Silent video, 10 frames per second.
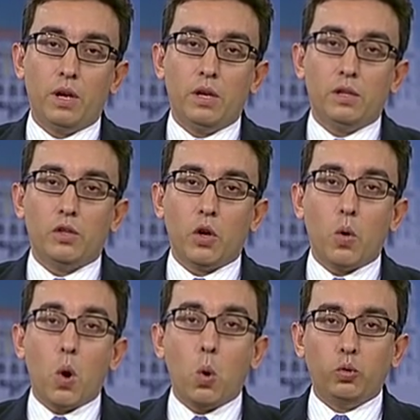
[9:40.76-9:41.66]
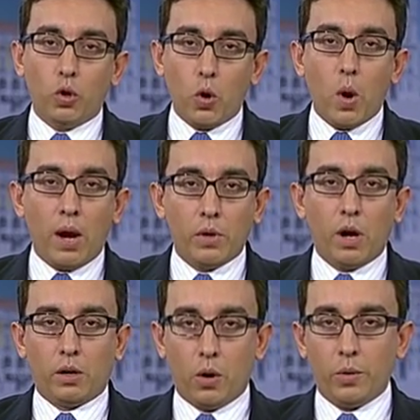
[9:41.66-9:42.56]
So although I'm
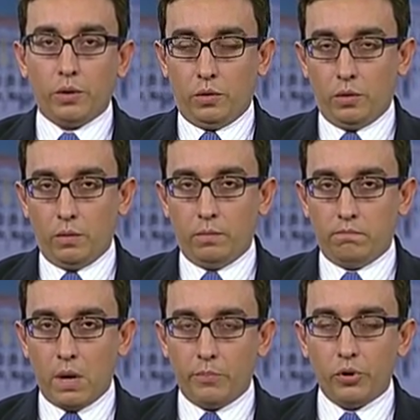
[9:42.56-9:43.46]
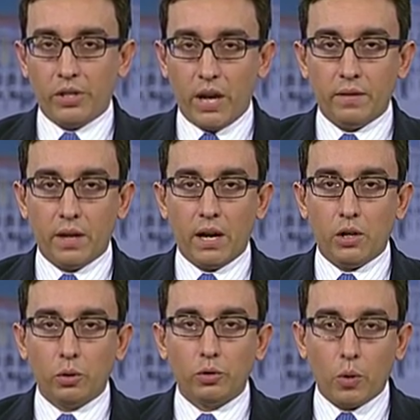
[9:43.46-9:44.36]
not going to pretend that I
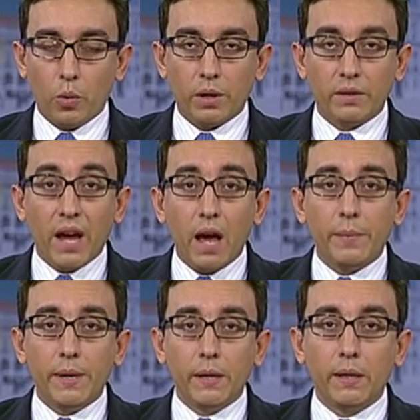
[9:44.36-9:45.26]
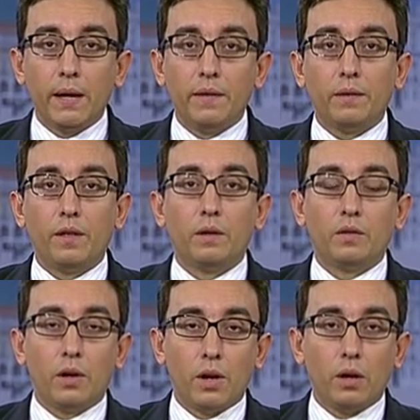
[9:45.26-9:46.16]
don't know what is happening and that
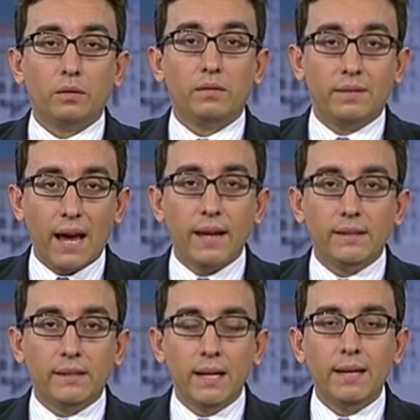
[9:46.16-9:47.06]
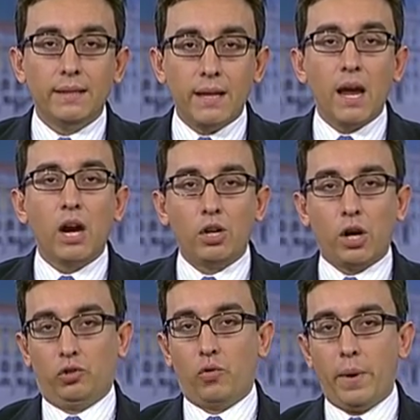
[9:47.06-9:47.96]
things are not tense, they are
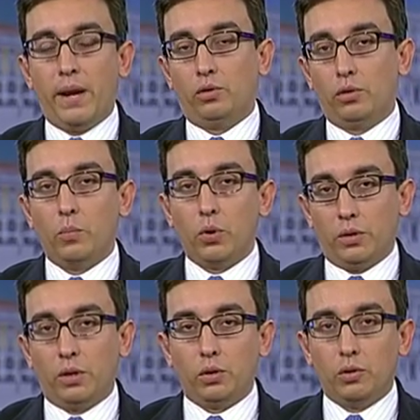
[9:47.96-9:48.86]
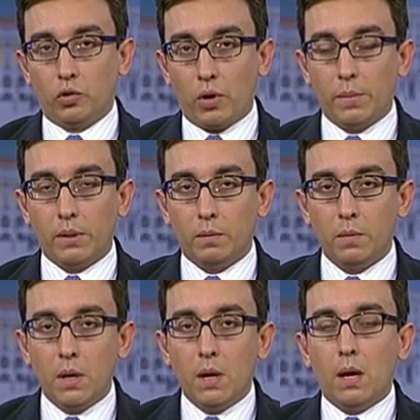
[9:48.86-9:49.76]
not dramatic to the point that you're describing them.
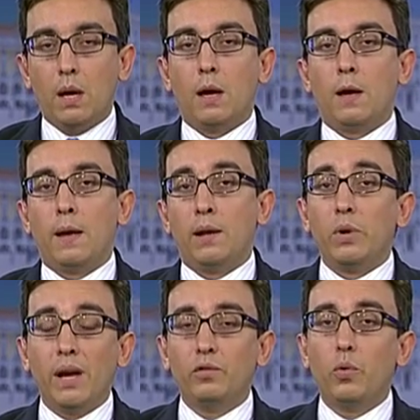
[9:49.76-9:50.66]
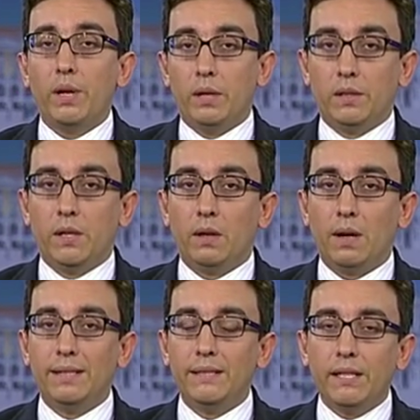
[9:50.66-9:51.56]
And we have to wait and see.
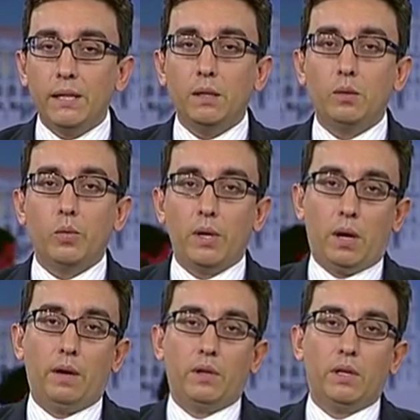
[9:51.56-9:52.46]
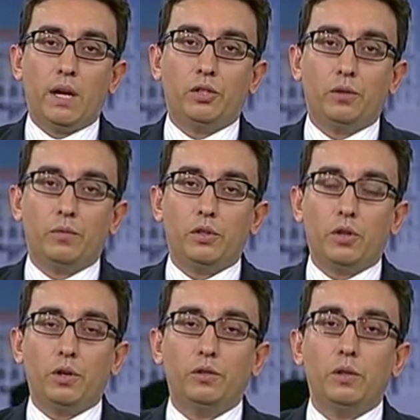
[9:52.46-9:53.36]
Until we have the election
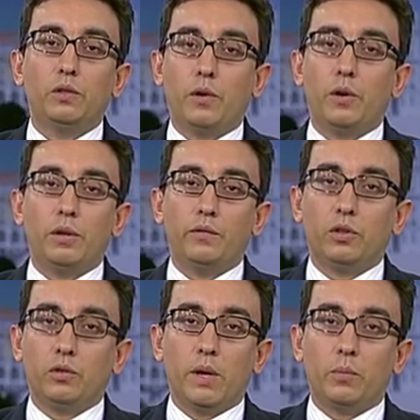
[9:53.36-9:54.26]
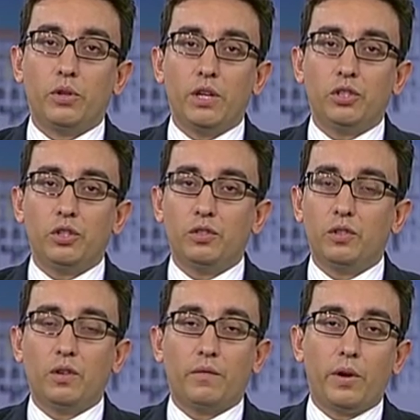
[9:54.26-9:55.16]
results, it's very difficult to make predictions.
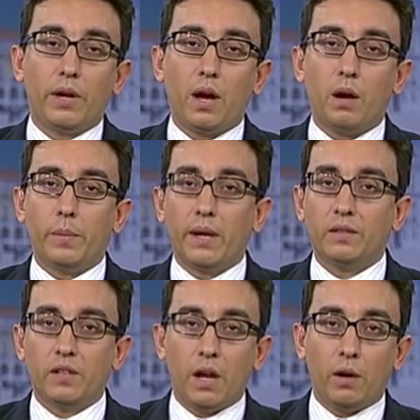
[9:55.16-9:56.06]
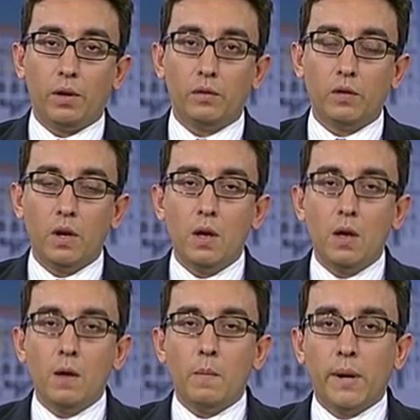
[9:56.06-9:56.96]
These are very complex scenarios.
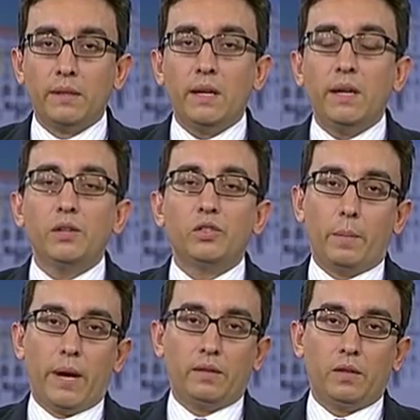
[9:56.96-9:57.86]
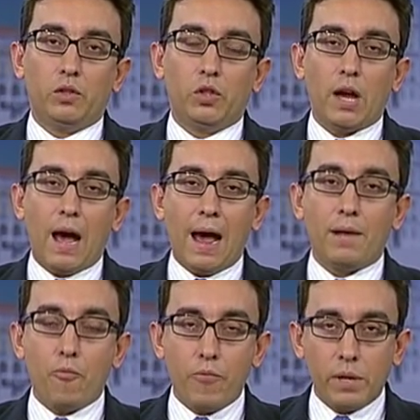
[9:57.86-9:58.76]
But here's the message. I
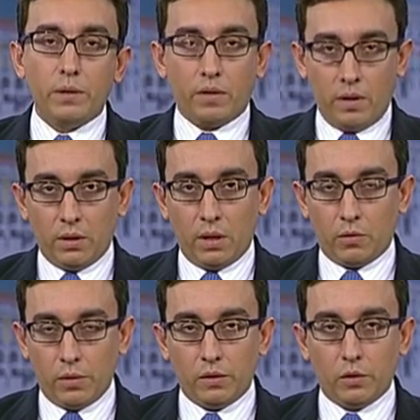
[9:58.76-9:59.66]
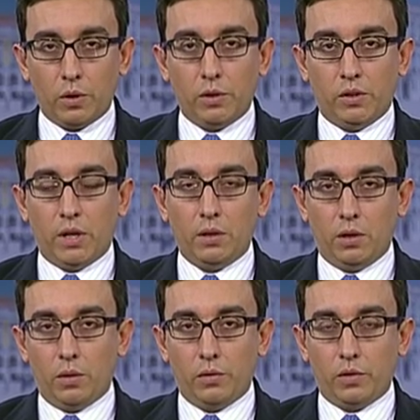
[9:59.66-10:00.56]
really think that Greece is going to stay in
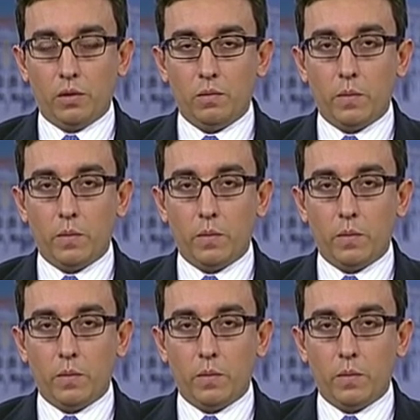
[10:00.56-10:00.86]
the Eurozone.